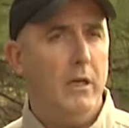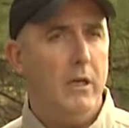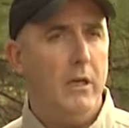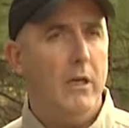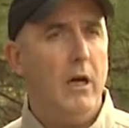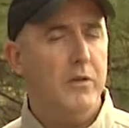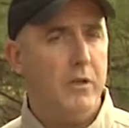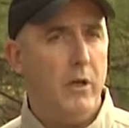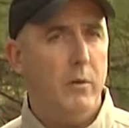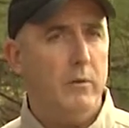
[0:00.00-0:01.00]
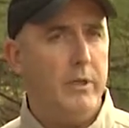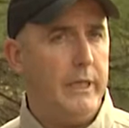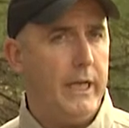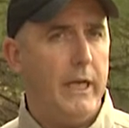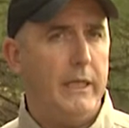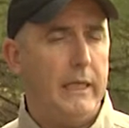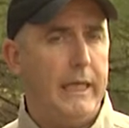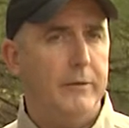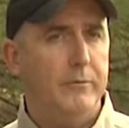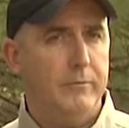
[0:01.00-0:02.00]
Uh, also, to get a,
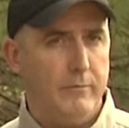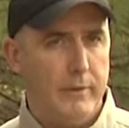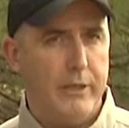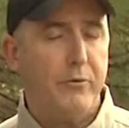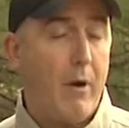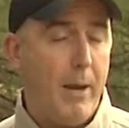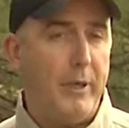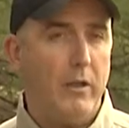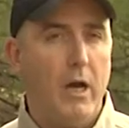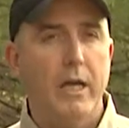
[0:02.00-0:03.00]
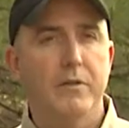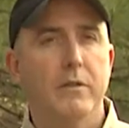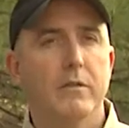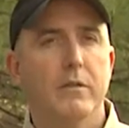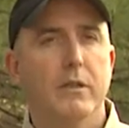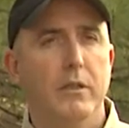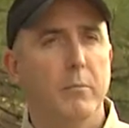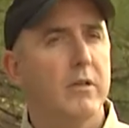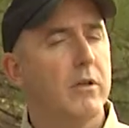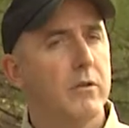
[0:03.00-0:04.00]
a, a, trapping license, you
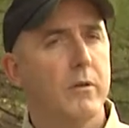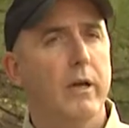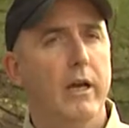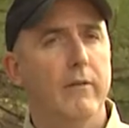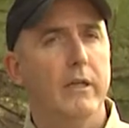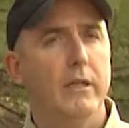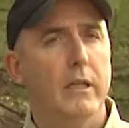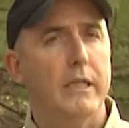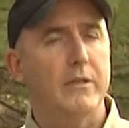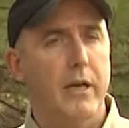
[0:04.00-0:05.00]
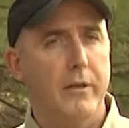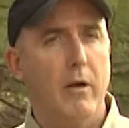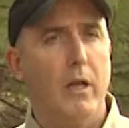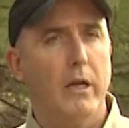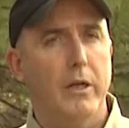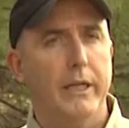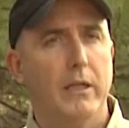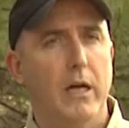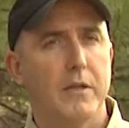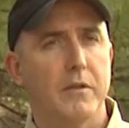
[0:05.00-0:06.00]
must also have a, a South Carolina hunting
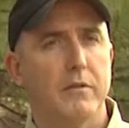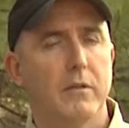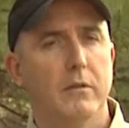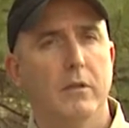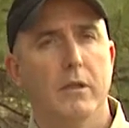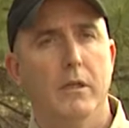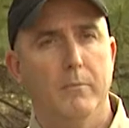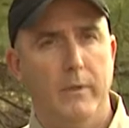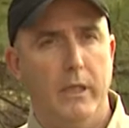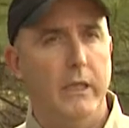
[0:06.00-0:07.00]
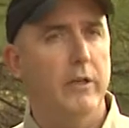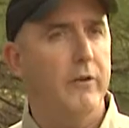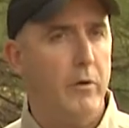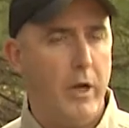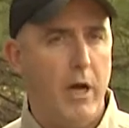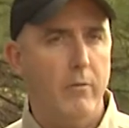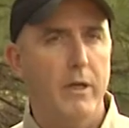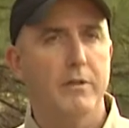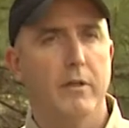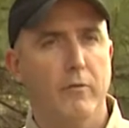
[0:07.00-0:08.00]
license. Um, and if you're a
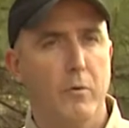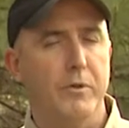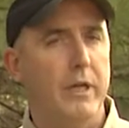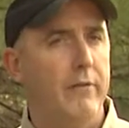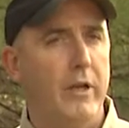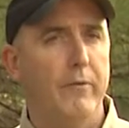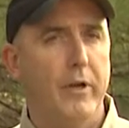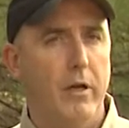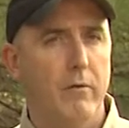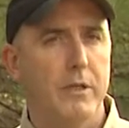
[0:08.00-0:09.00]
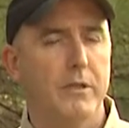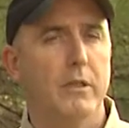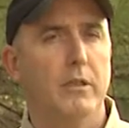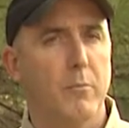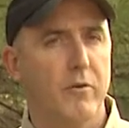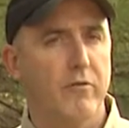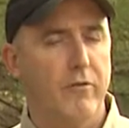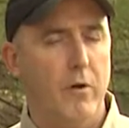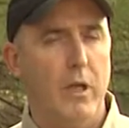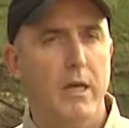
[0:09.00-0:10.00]
non-resident, of course you have to have a non-resident commercial
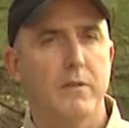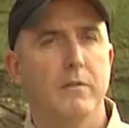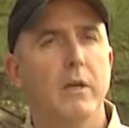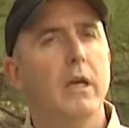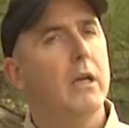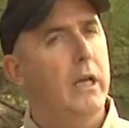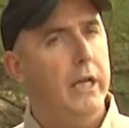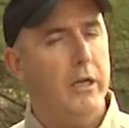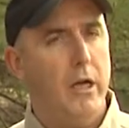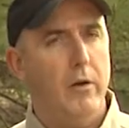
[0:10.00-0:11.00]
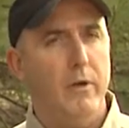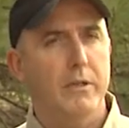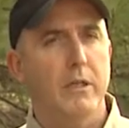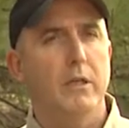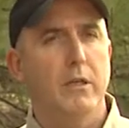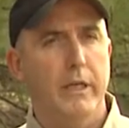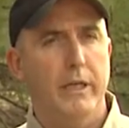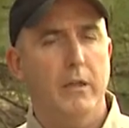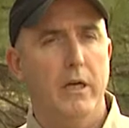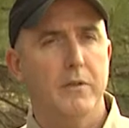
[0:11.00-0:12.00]
fur license and a non-resident
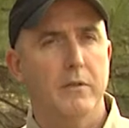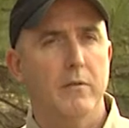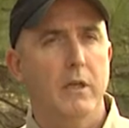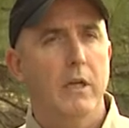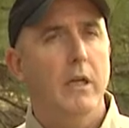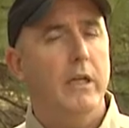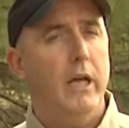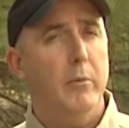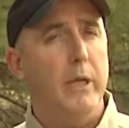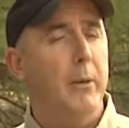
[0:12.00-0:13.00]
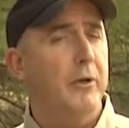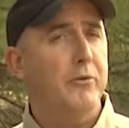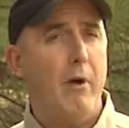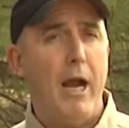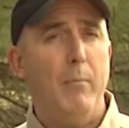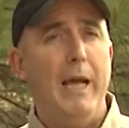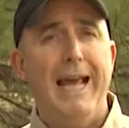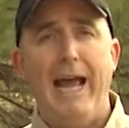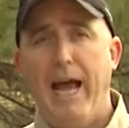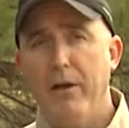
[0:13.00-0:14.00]
hunting license. Now to be able to trap
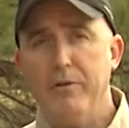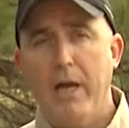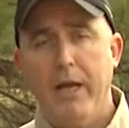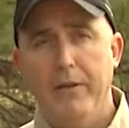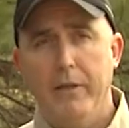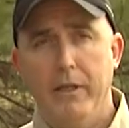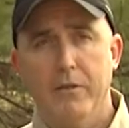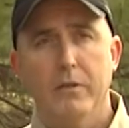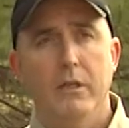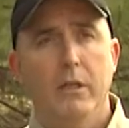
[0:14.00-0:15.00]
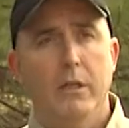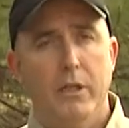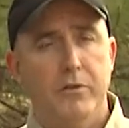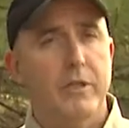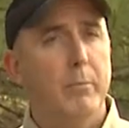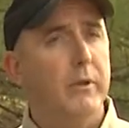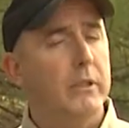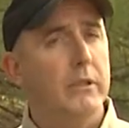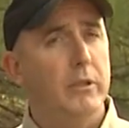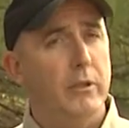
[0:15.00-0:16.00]
outside of this, there's typ
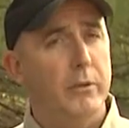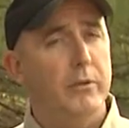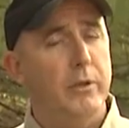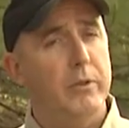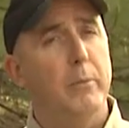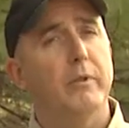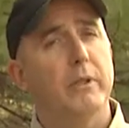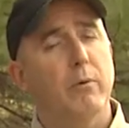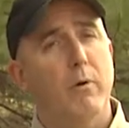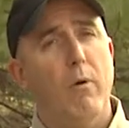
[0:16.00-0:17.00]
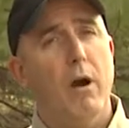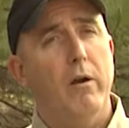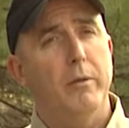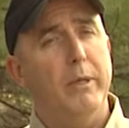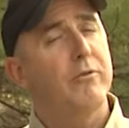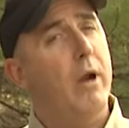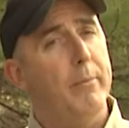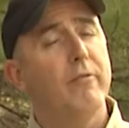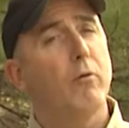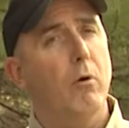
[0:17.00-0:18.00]
you're, you're typically required to be
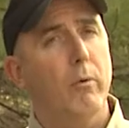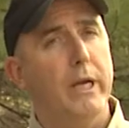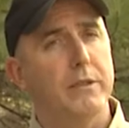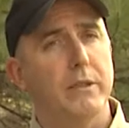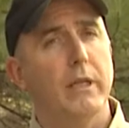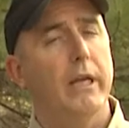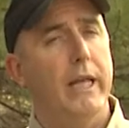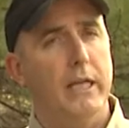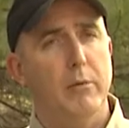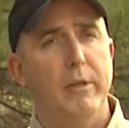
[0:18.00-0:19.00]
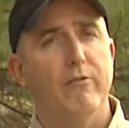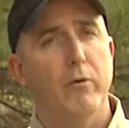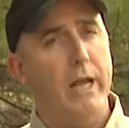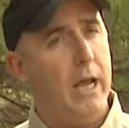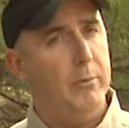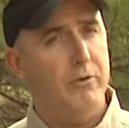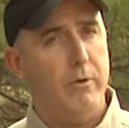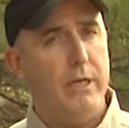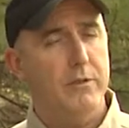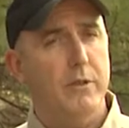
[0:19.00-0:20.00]
trapping for a reason, and that could be for damage
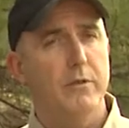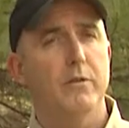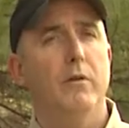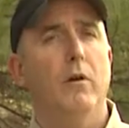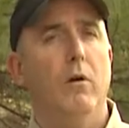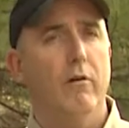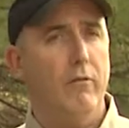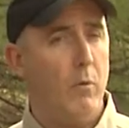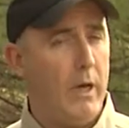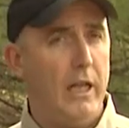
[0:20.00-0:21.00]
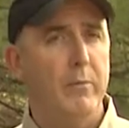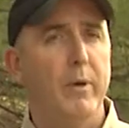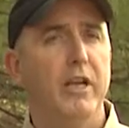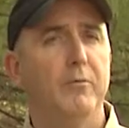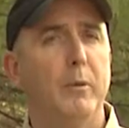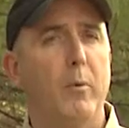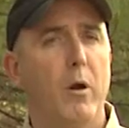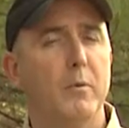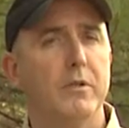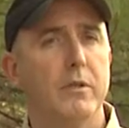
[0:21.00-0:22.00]
reasons or for wildlife management
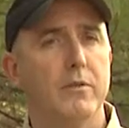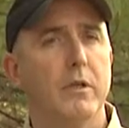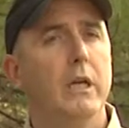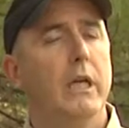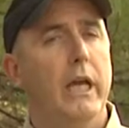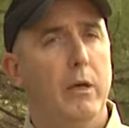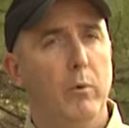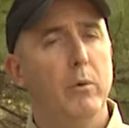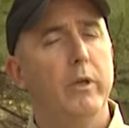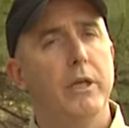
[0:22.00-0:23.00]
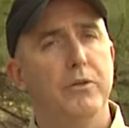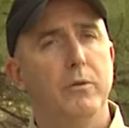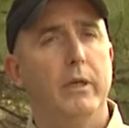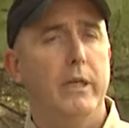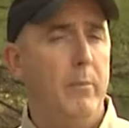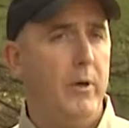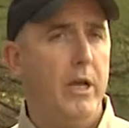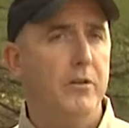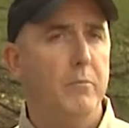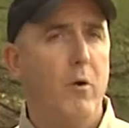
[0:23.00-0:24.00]
purposes, and we would issue a
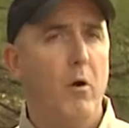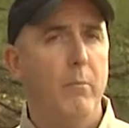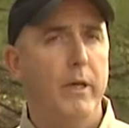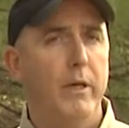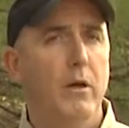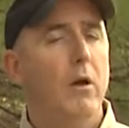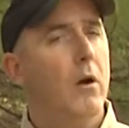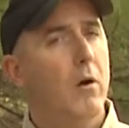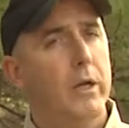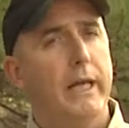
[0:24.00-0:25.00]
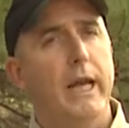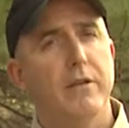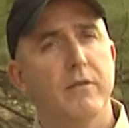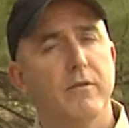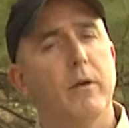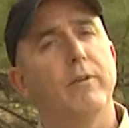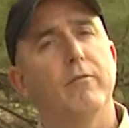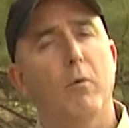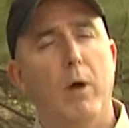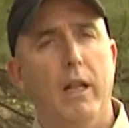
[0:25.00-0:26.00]
depredation permit, or in the case of something
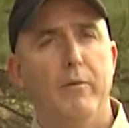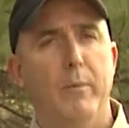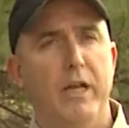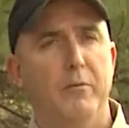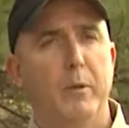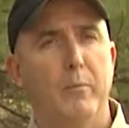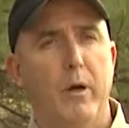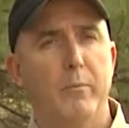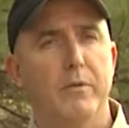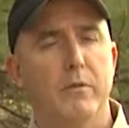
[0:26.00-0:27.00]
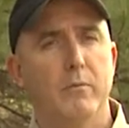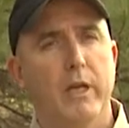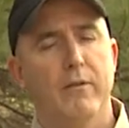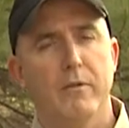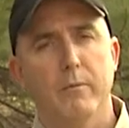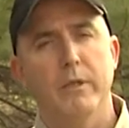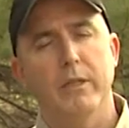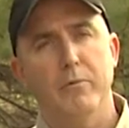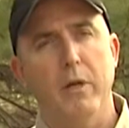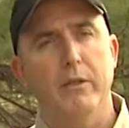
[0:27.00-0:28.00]
for wildlife management purposes, we have something
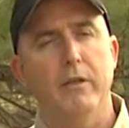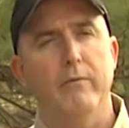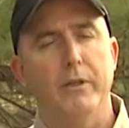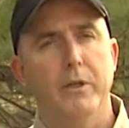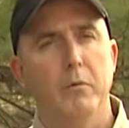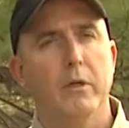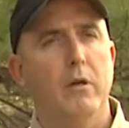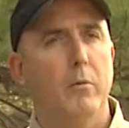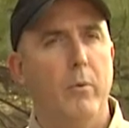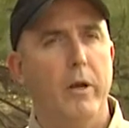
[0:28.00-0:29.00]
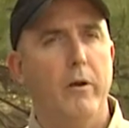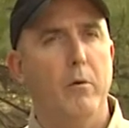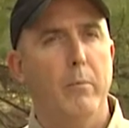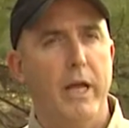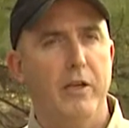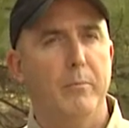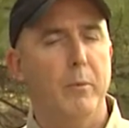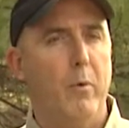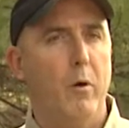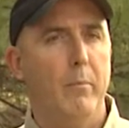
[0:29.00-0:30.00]
that's relatively new we call a predator
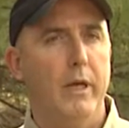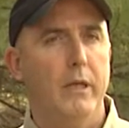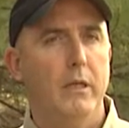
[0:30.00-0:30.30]
management permit.